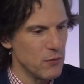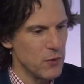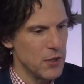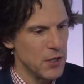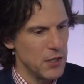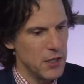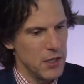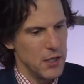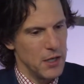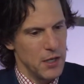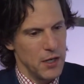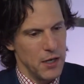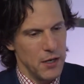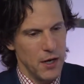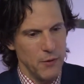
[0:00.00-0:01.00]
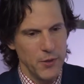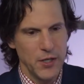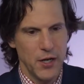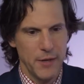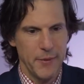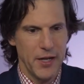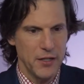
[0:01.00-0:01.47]
One, we
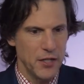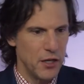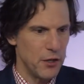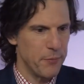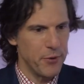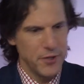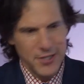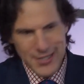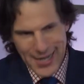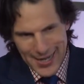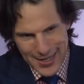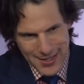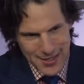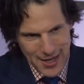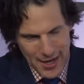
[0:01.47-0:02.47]
talk about total precise